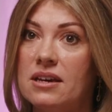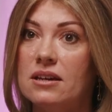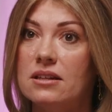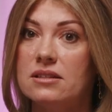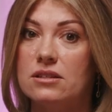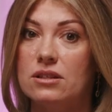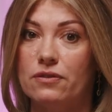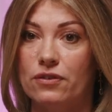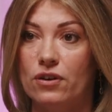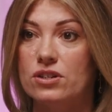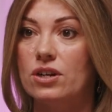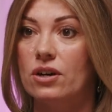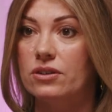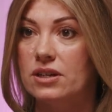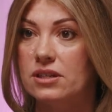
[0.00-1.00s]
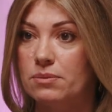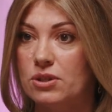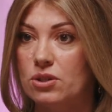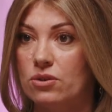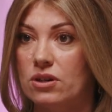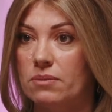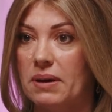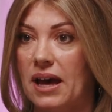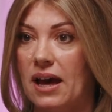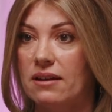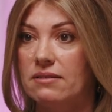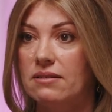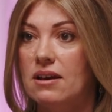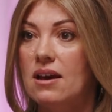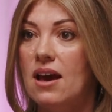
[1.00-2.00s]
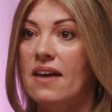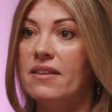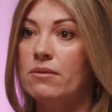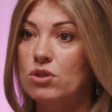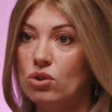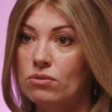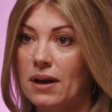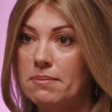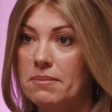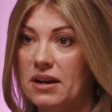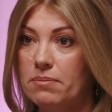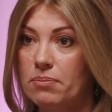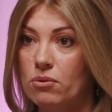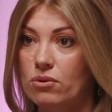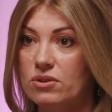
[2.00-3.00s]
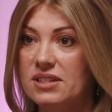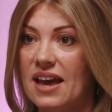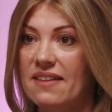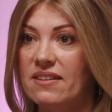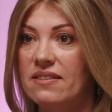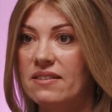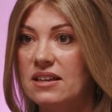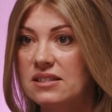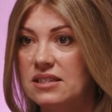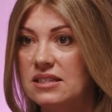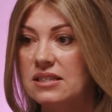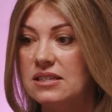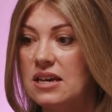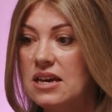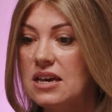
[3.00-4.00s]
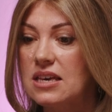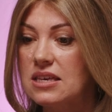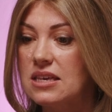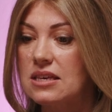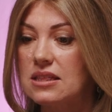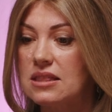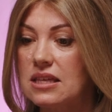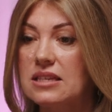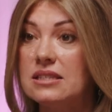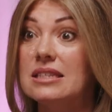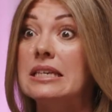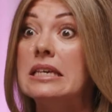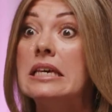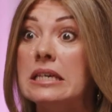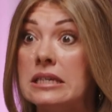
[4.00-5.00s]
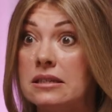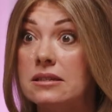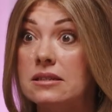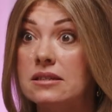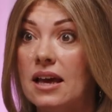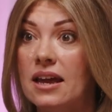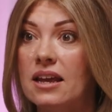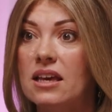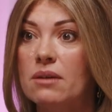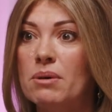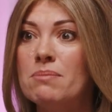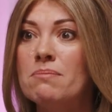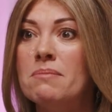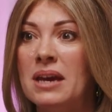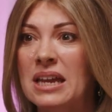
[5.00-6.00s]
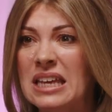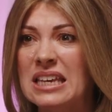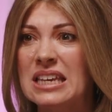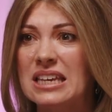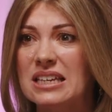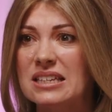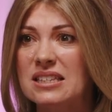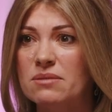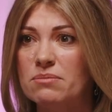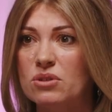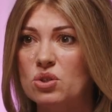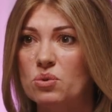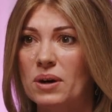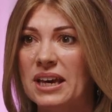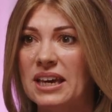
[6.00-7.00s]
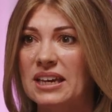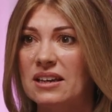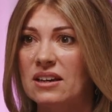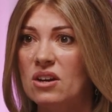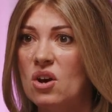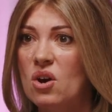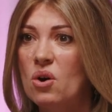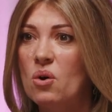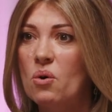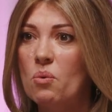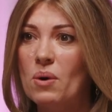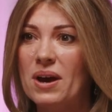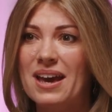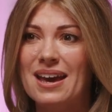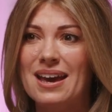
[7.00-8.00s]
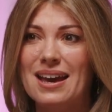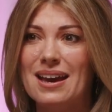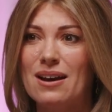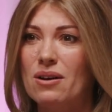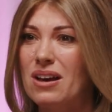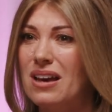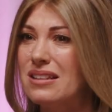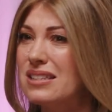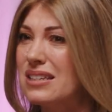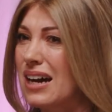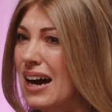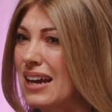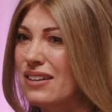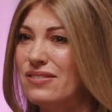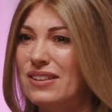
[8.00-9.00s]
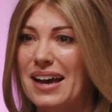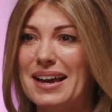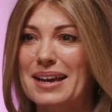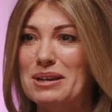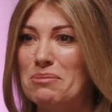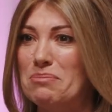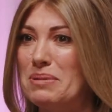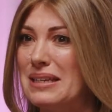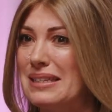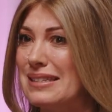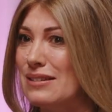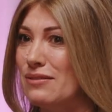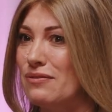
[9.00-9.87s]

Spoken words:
it's the fertile years we talk about, and then we talk about menopause. And then there's these years, and it can be many years in between, where it's kind of like an abyss of